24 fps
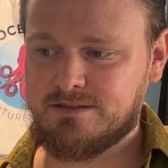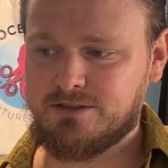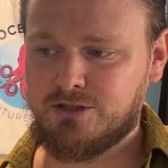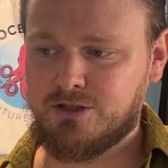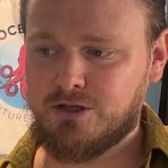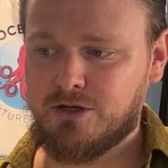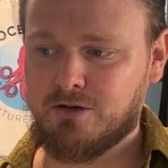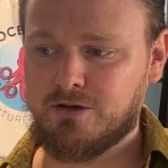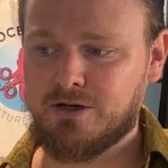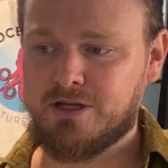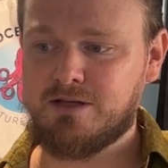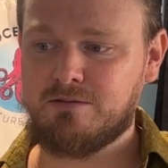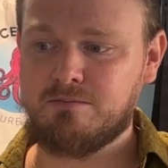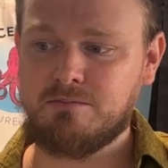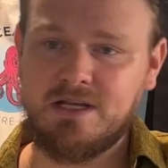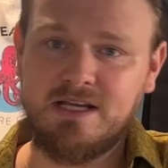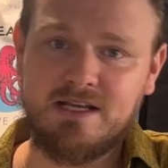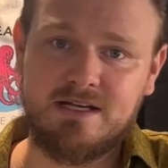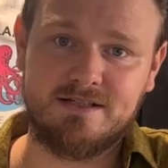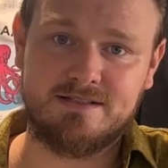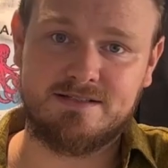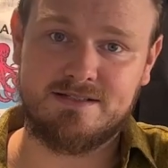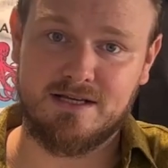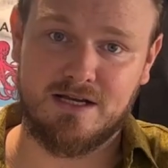you don't need me
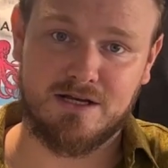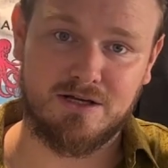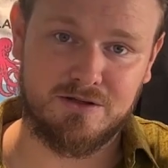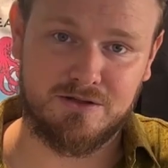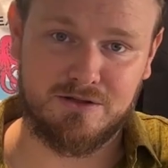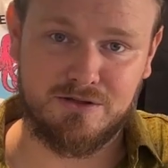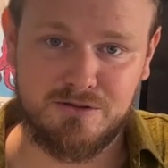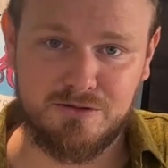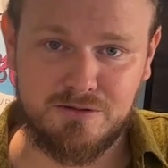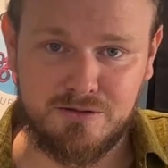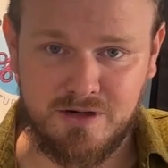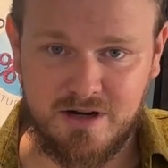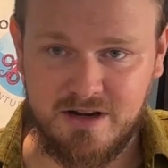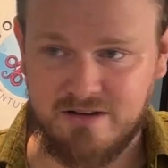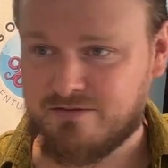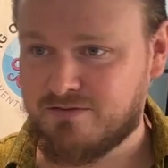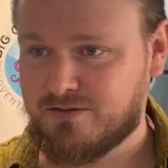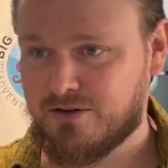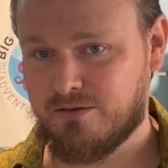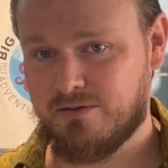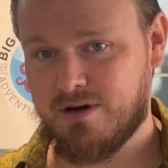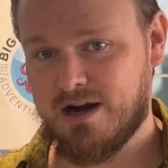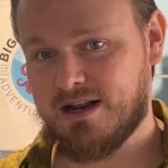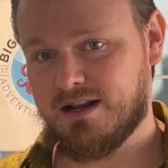to tell you if
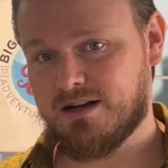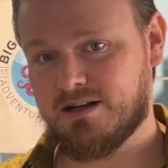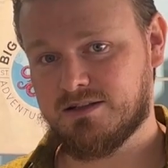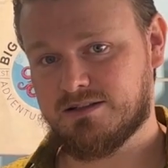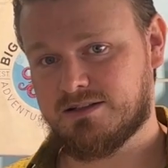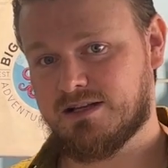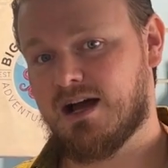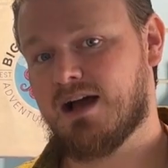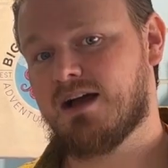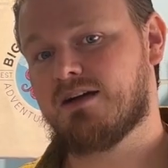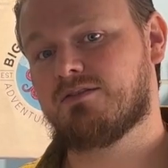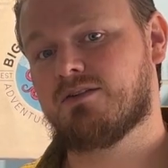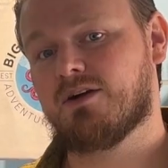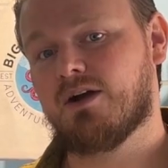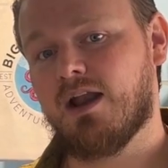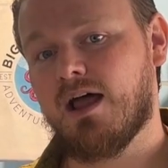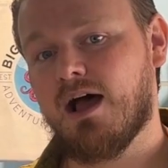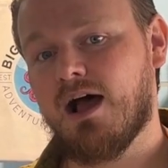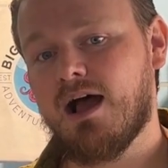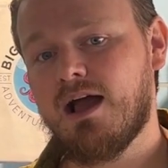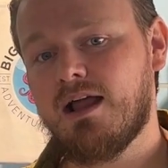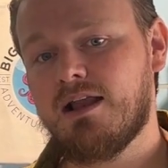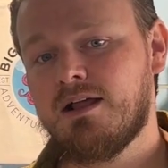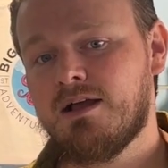they're ready to dive or
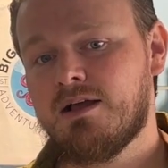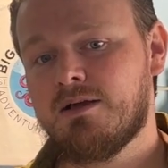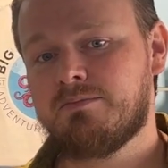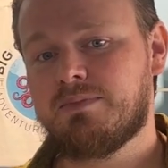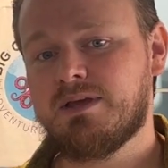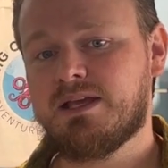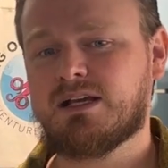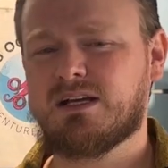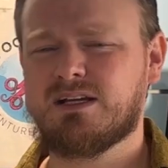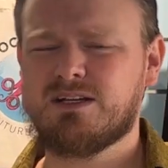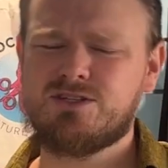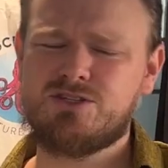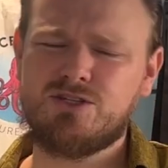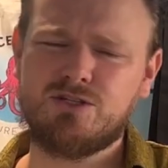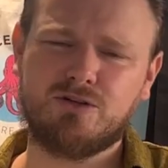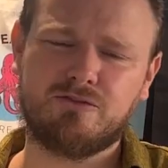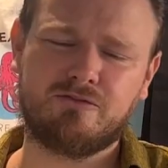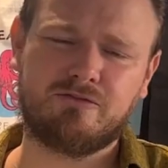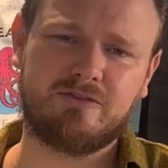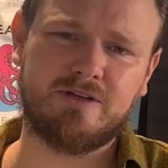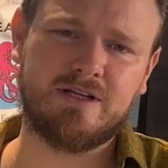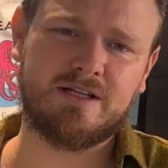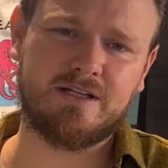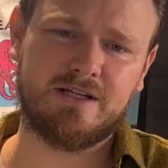not, because you'll
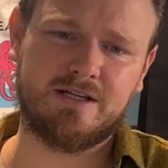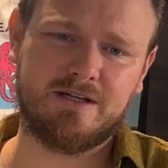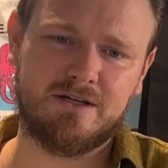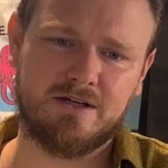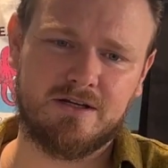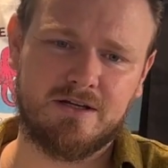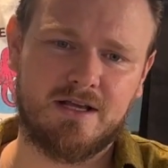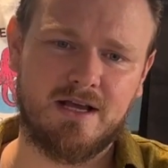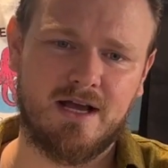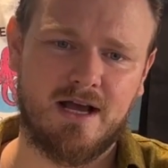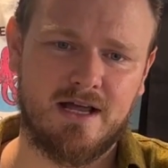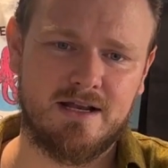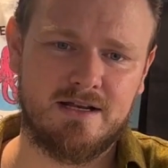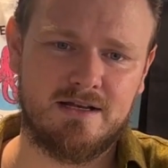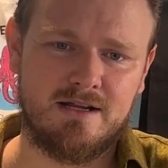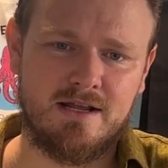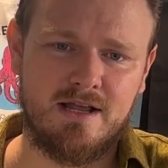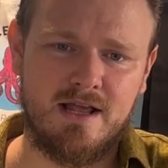feel in your gut.